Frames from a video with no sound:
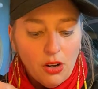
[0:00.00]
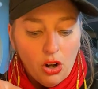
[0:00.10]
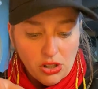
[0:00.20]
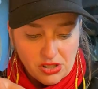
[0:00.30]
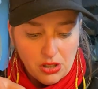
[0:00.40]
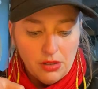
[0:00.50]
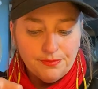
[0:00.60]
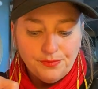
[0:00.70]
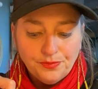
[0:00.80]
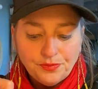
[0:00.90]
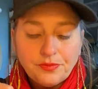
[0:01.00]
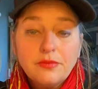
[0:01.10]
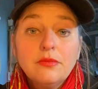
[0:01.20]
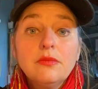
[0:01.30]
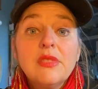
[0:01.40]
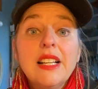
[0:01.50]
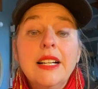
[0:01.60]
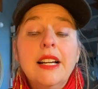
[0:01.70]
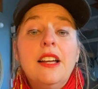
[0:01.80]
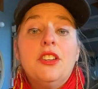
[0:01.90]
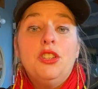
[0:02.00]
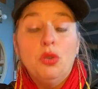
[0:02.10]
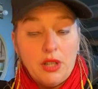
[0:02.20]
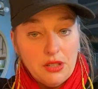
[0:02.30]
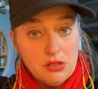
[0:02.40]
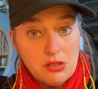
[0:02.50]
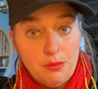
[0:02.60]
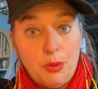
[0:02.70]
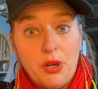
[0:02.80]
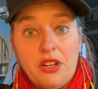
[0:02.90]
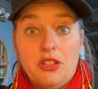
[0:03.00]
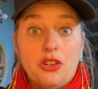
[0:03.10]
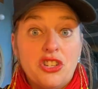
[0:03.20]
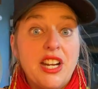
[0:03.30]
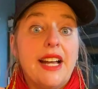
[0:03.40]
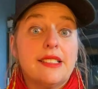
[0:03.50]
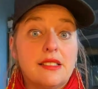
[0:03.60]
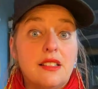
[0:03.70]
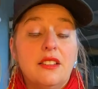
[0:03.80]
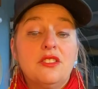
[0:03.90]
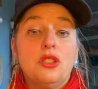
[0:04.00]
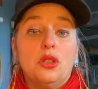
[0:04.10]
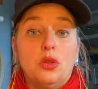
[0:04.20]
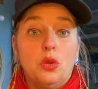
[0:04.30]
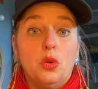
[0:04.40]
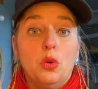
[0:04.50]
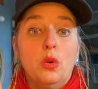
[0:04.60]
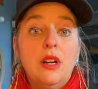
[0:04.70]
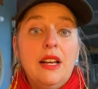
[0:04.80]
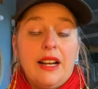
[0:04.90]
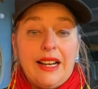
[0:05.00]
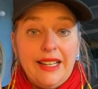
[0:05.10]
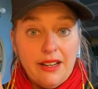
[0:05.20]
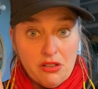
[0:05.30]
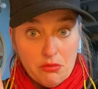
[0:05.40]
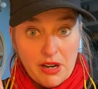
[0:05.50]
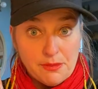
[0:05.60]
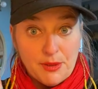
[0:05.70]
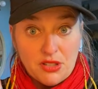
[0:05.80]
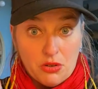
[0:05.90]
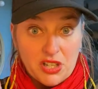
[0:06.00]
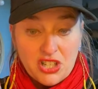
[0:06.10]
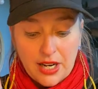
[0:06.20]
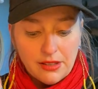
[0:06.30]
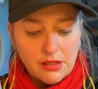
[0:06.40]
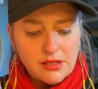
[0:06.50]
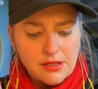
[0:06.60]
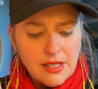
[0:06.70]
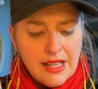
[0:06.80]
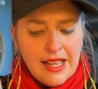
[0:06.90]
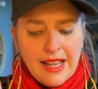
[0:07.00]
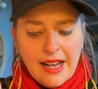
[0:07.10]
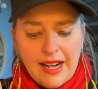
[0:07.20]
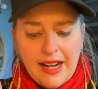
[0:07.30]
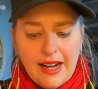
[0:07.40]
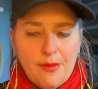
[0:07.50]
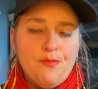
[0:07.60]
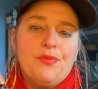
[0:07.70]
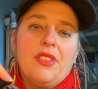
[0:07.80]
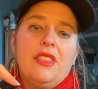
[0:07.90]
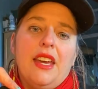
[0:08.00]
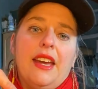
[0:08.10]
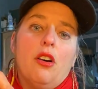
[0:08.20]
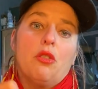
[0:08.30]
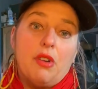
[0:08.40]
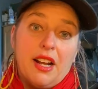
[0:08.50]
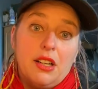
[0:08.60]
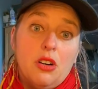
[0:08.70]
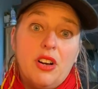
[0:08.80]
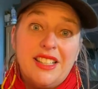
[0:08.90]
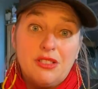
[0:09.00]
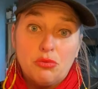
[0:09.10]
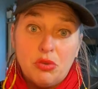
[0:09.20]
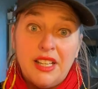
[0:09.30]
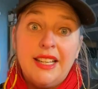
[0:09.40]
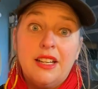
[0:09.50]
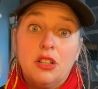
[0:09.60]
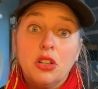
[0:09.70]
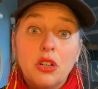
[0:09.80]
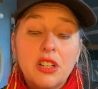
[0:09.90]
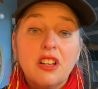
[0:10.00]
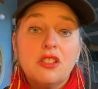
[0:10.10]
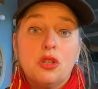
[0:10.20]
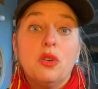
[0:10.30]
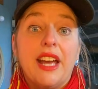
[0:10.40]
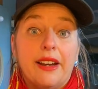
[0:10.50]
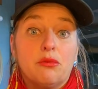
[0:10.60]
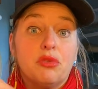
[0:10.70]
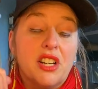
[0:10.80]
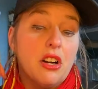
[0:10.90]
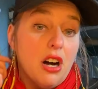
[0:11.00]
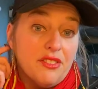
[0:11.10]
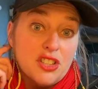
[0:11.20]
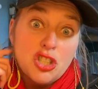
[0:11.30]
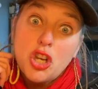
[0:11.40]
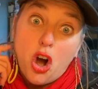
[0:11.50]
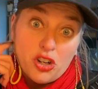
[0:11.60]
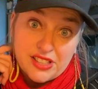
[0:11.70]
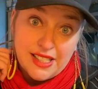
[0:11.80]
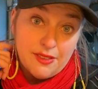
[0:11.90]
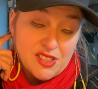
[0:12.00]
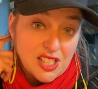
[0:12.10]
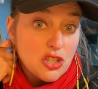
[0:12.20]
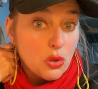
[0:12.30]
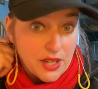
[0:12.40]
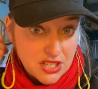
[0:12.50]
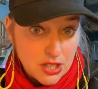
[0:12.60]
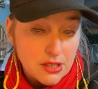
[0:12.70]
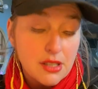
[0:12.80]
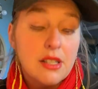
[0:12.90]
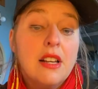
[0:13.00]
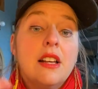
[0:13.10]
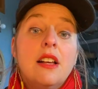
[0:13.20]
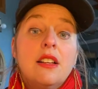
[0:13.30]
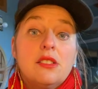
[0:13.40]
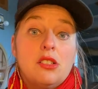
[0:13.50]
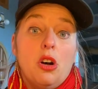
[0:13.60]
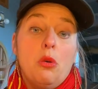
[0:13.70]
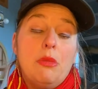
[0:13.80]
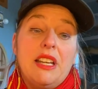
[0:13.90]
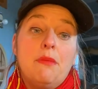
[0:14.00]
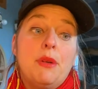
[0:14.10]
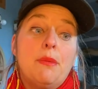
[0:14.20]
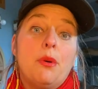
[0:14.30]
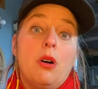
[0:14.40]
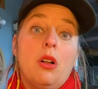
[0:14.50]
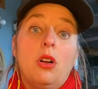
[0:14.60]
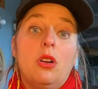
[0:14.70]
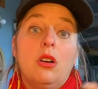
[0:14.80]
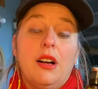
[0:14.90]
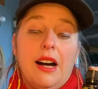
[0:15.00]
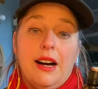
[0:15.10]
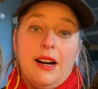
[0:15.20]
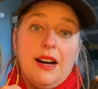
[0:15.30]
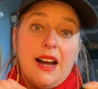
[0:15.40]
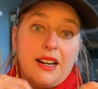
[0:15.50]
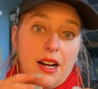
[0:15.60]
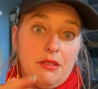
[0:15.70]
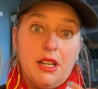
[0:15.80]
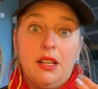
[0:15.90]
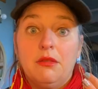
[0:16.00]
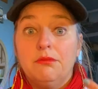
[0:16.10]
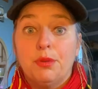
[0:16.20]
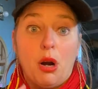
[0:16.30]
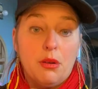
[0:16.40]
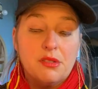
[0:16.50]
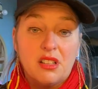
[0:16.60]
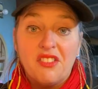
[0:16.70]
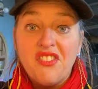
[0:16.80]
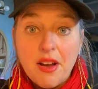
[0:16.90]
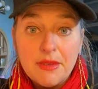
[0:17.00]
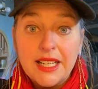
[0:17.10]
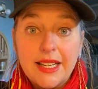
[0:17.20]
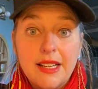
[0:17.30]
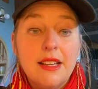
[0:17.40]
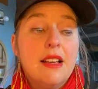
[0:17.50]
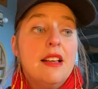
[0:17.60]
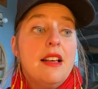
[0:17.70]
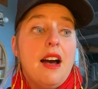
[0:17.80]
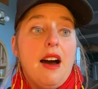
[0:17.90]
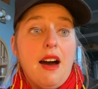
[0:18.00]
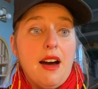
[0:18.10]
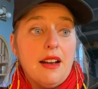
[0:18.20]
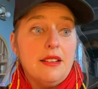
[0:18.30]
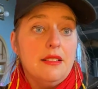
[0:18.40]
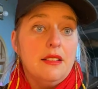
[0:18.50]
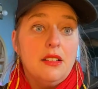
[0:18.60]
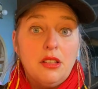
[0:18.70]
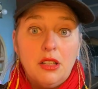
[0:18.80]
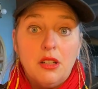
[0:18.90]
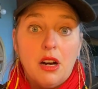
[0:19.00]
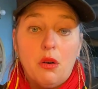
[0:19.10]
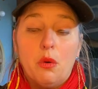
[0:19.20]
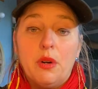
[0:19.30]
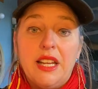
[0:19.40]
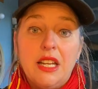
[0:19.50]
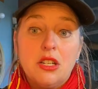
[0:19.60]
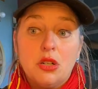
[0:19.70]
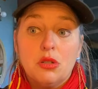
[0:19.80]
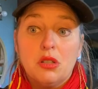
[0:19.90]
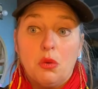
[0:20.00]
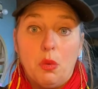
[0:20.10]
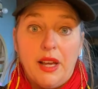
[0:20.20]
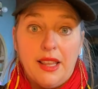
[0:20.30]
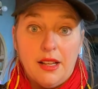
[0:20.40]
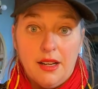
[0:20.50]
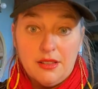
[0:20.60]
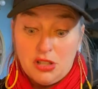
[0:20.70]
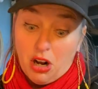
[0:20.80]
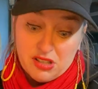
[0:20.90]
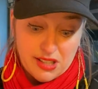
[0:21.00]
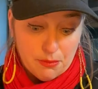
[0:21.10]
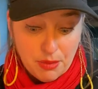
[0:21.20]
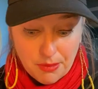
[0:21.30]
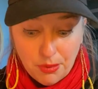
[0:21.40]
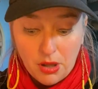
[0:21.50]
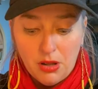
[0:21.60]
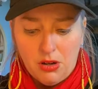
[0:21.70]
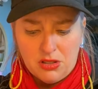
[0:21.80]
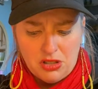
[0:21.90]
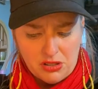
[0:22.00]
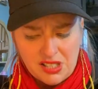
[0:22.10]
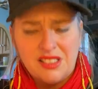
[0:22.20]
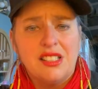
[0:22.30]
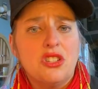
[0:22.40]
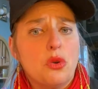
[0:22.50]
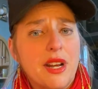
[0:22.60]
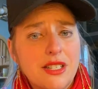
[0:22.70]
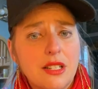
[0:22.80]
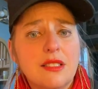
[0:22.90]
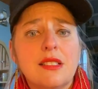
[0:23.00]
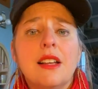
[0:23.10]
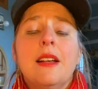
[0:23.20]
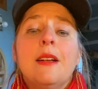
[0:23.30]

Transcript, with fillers: also, you can also put it on your chest to clear the respiratory channels. Um, the oregano is really good to get rid of toxic situations. So many people uh, are having problems in the family and, you know, issues with toxic people or toxic situations.